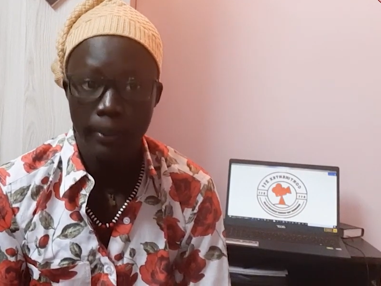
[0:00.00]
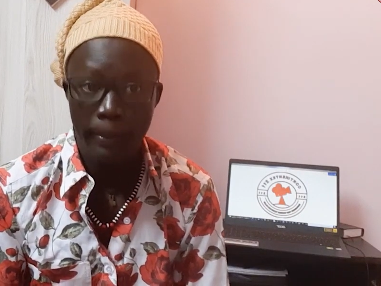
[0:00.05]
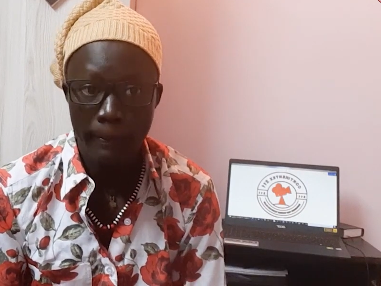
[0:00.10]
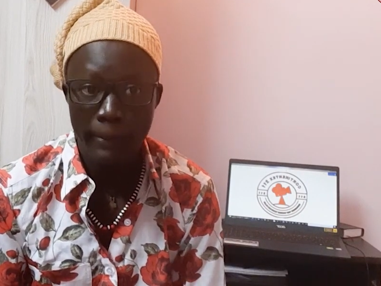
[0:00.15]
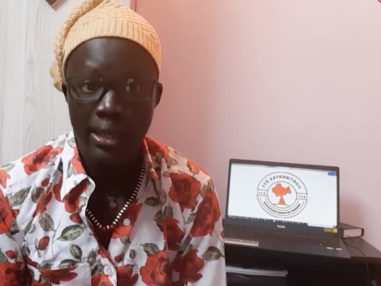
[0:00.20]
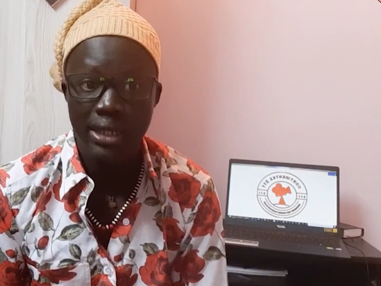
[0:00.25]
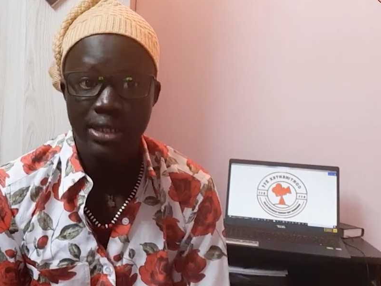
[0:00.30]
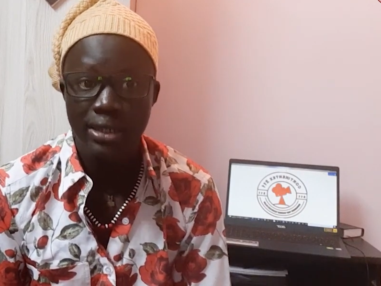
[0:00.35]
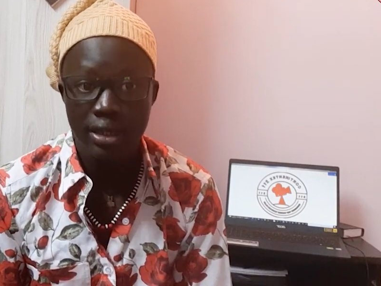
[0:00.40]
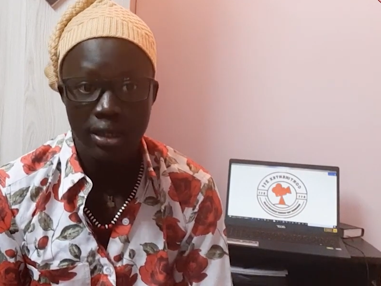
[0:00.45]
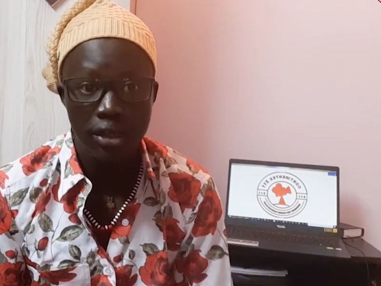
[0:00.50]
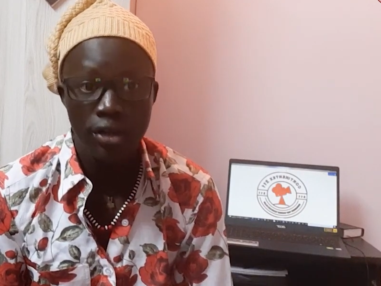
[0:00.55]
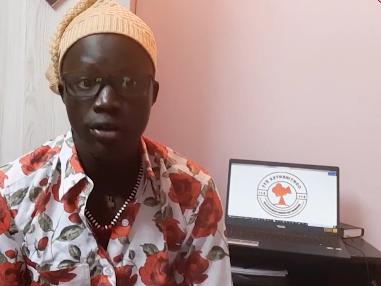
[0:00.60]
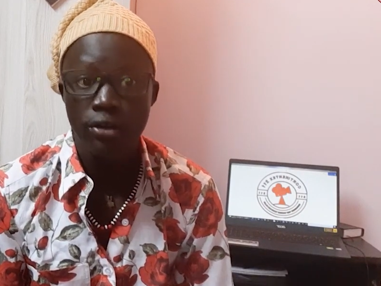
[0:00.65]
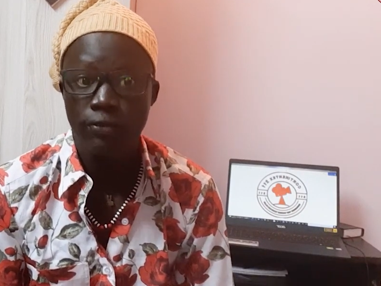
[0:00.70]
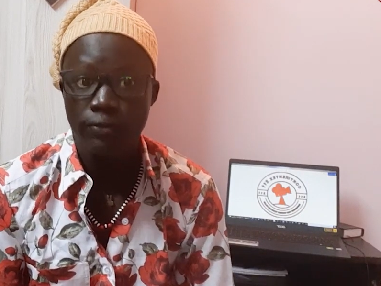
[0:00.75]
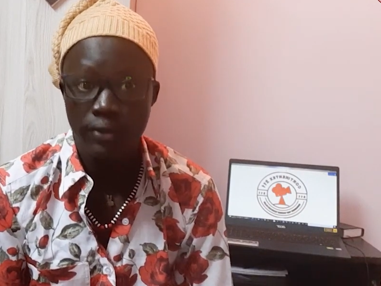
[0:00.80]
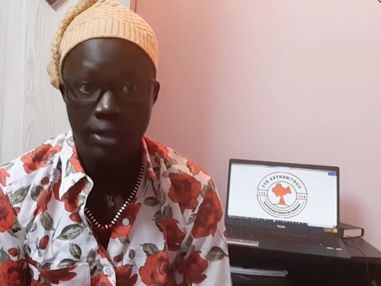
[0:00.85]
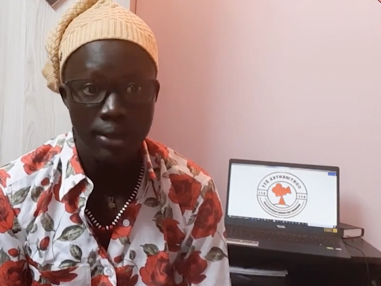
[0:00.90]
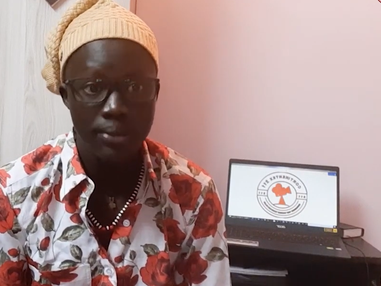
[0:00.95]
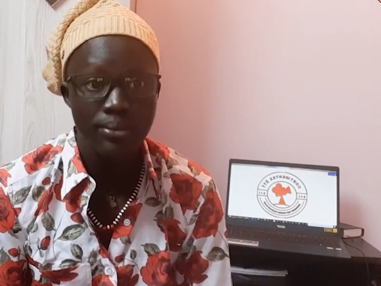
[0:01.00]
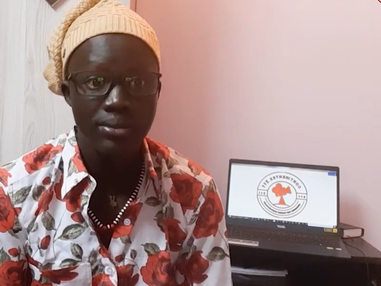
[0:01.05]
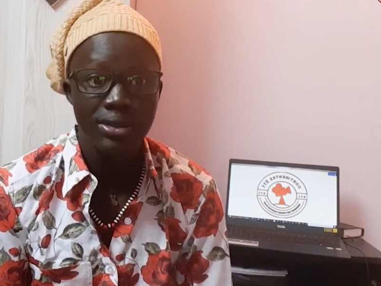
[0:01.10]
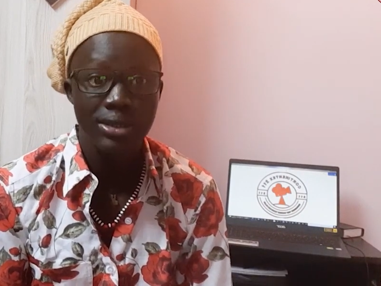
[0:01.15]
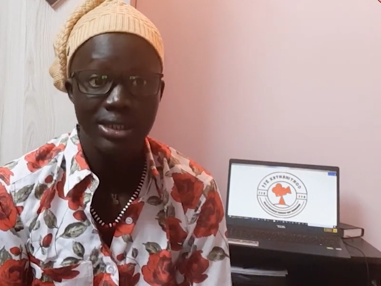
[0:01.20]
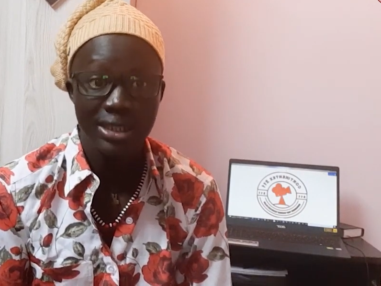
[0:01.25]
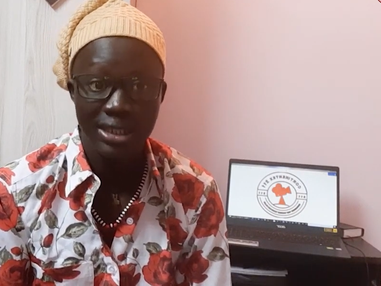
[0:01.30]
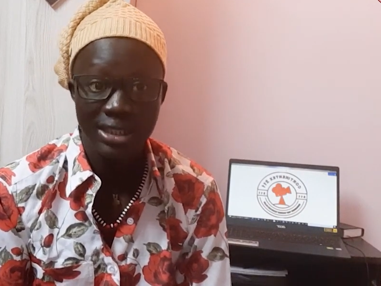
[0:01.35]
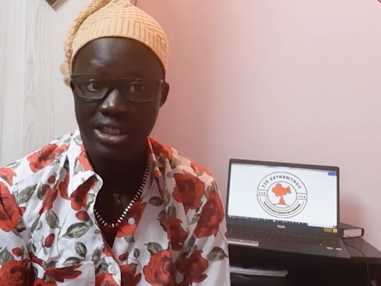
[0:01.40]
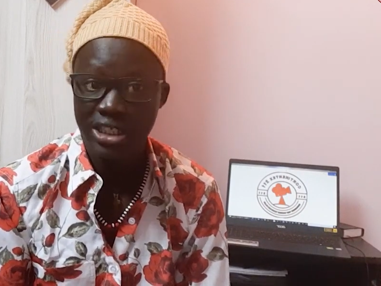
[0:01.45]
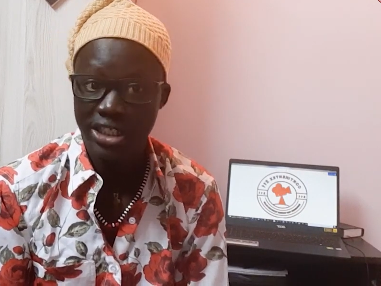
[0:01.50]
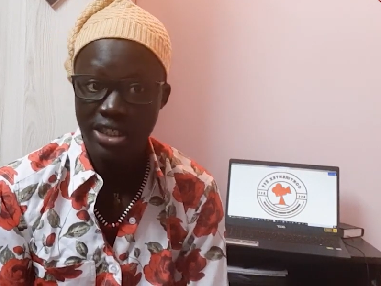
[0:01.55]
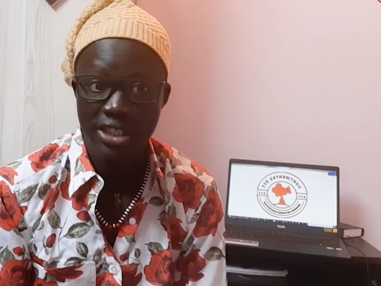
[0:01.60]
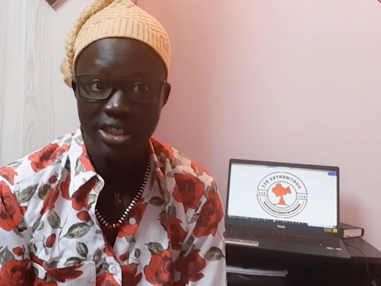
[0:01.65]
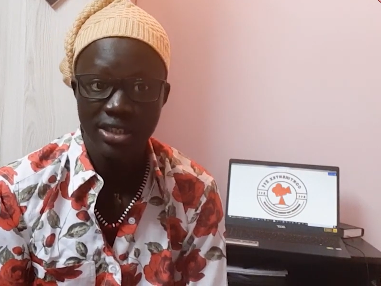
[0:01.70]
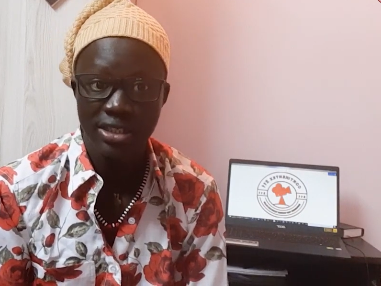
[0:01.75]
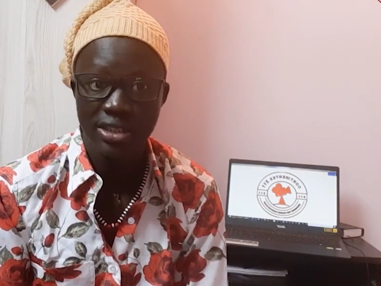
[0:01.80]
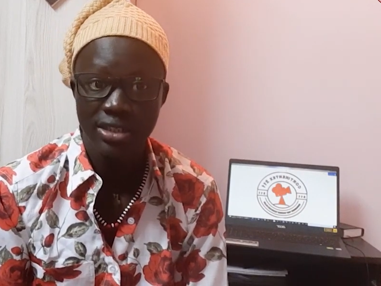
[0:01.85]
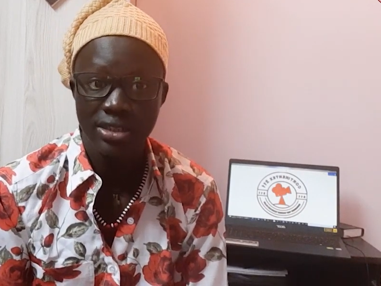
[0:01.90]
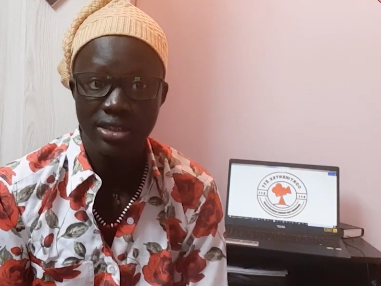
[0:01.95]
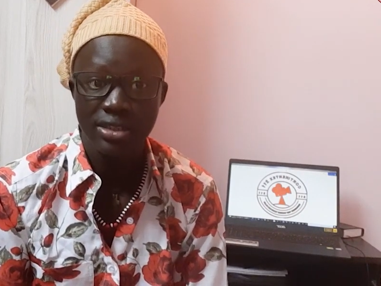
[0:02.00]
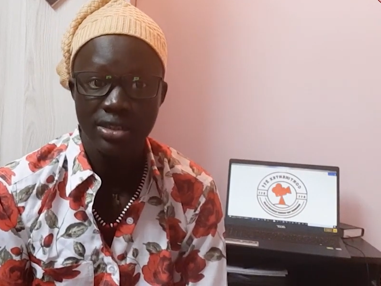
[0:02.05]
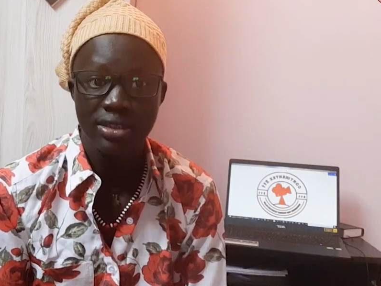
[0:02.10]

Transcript: but none of them succeeded.